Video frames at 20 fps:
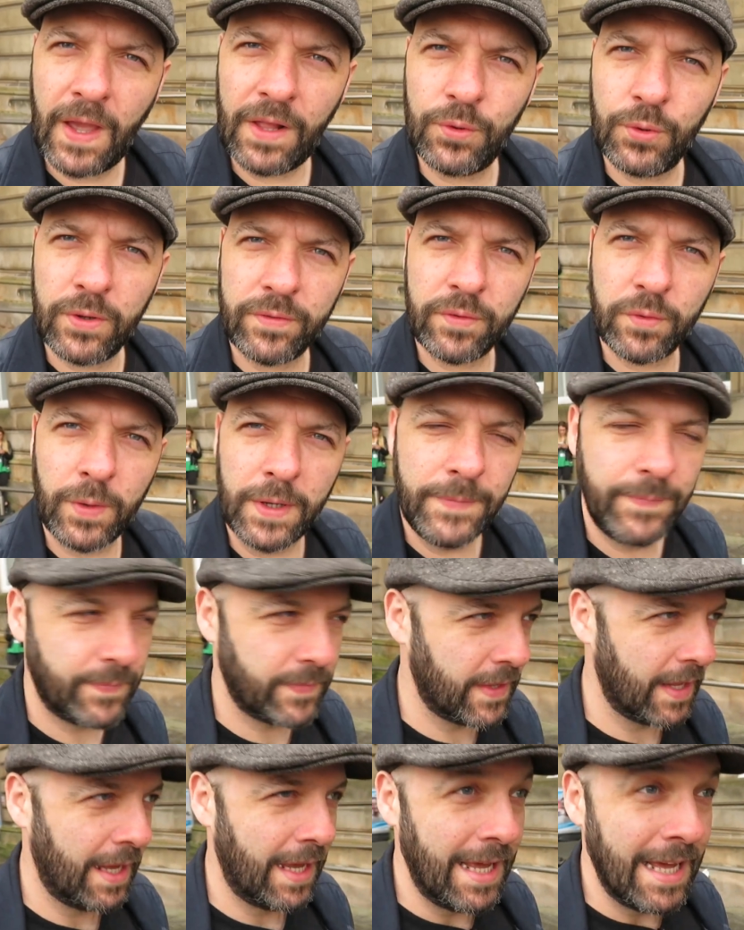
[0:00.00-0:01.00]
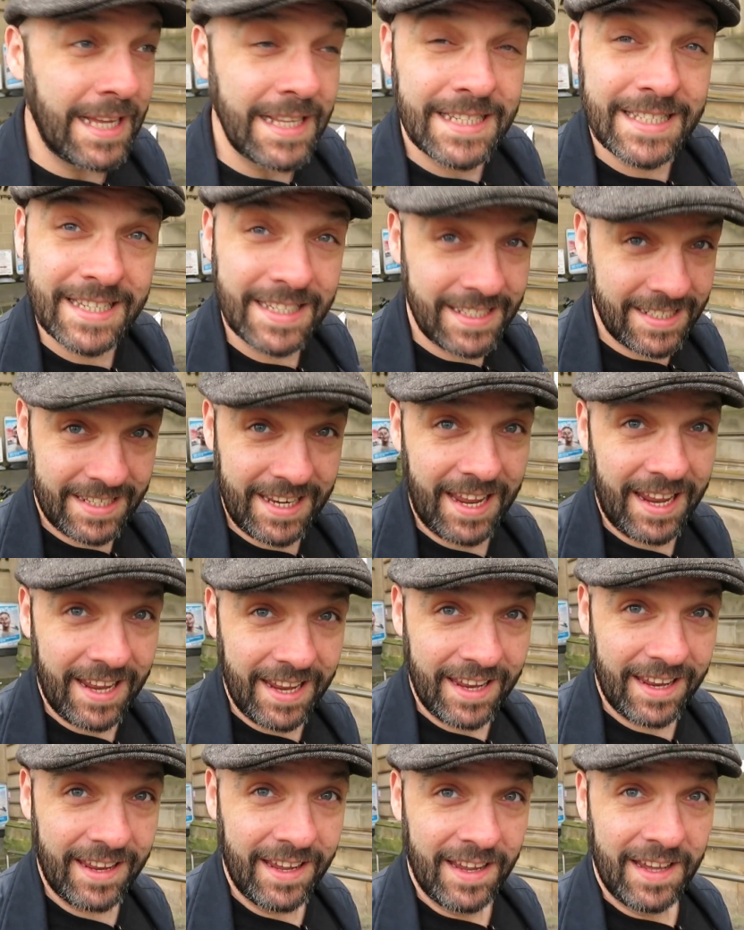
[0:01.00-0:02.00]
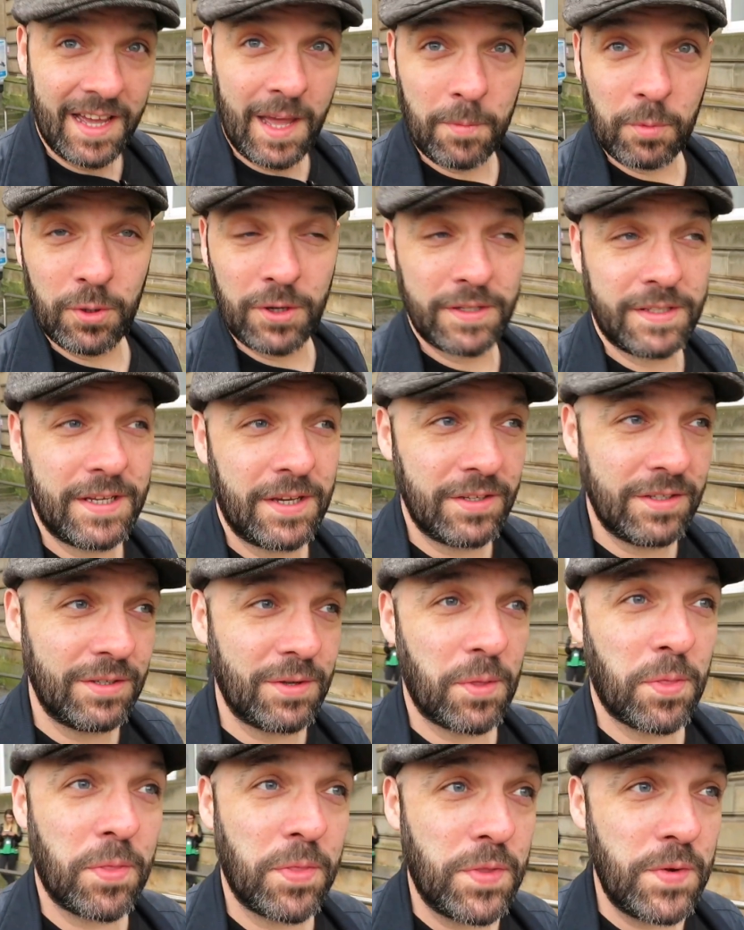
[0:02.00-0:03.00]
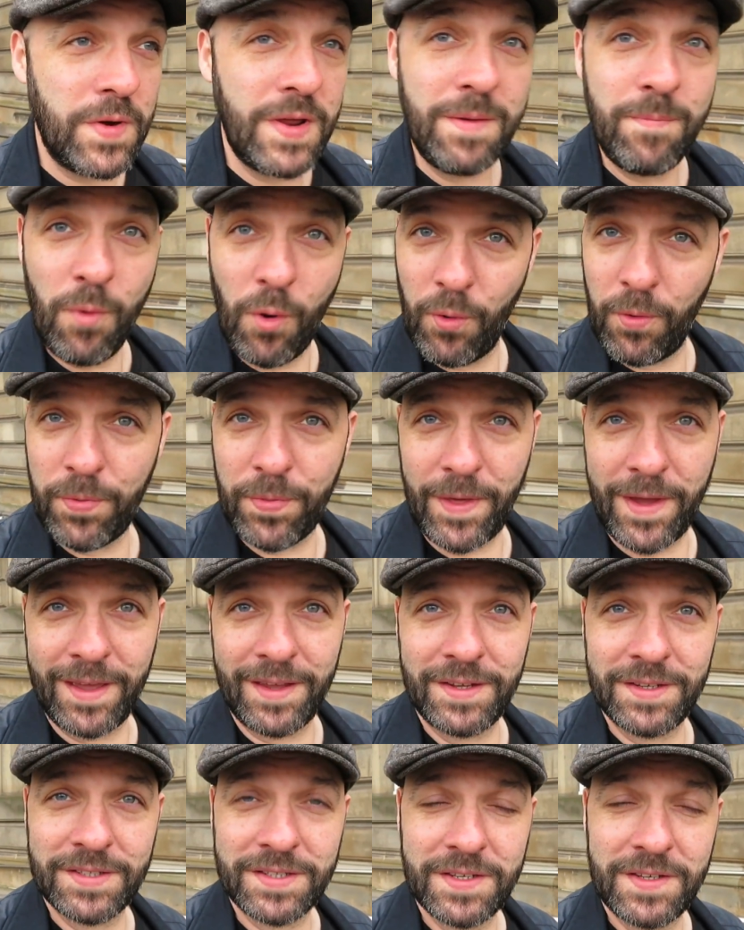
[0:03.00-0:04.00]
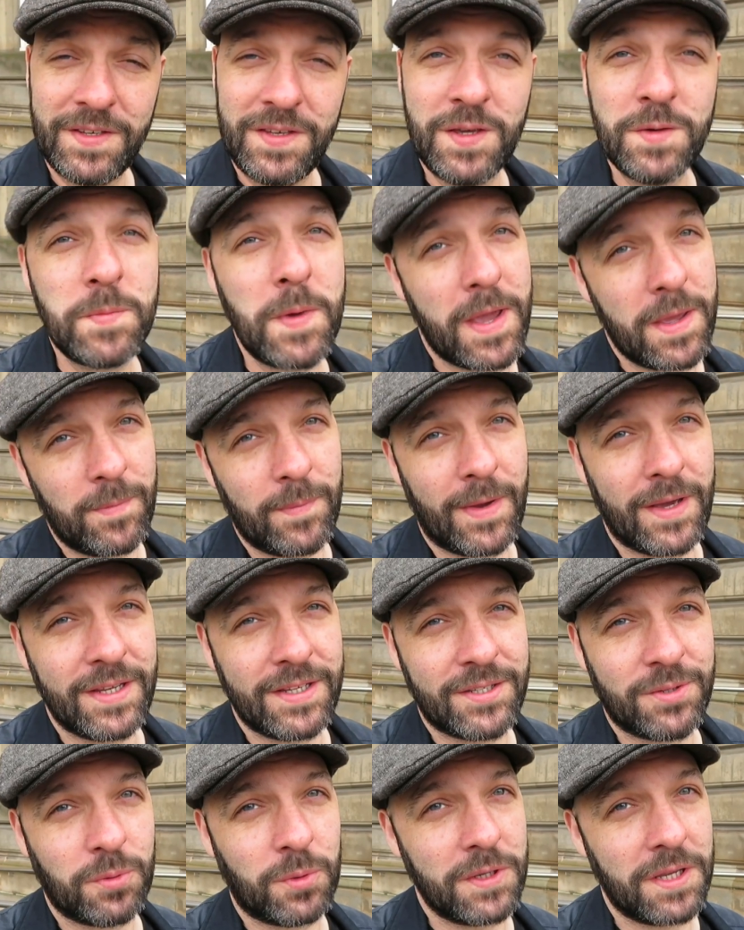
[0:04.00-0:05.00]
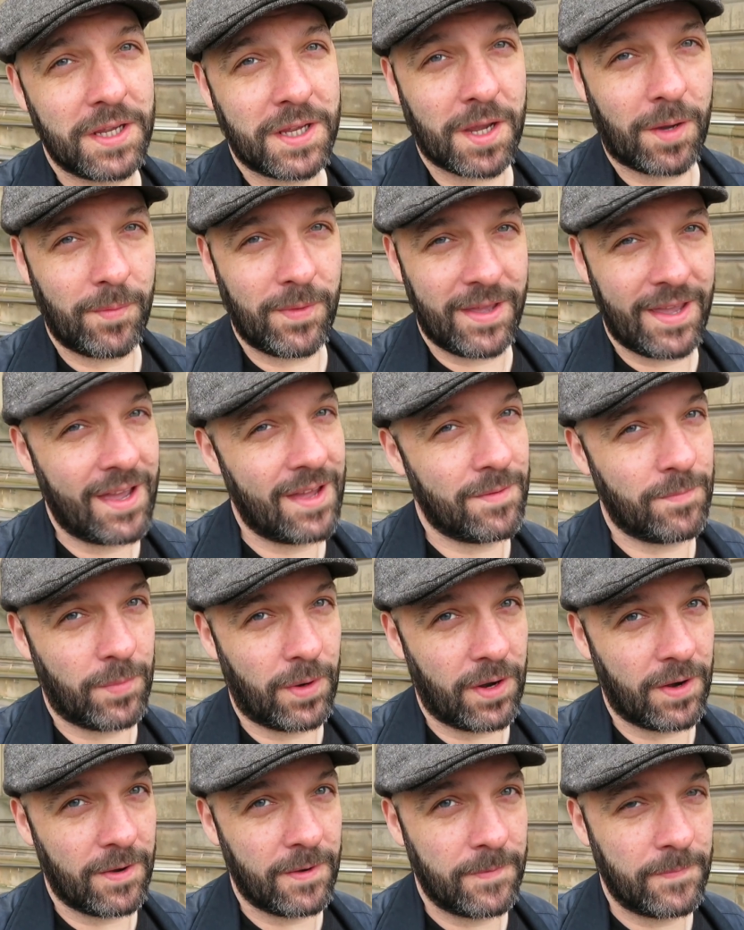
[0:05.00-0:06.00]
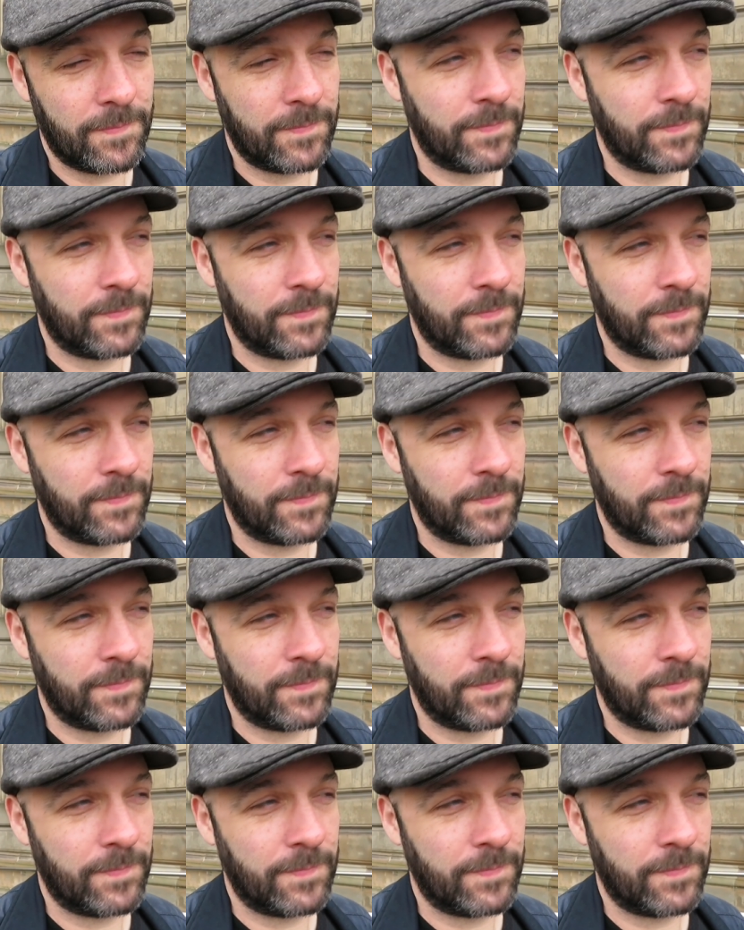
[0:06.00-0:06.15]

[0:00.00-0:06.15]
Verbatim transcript: Hello everyone. Today I'm going to tell you three more things you might miss when you come to Edinburgh.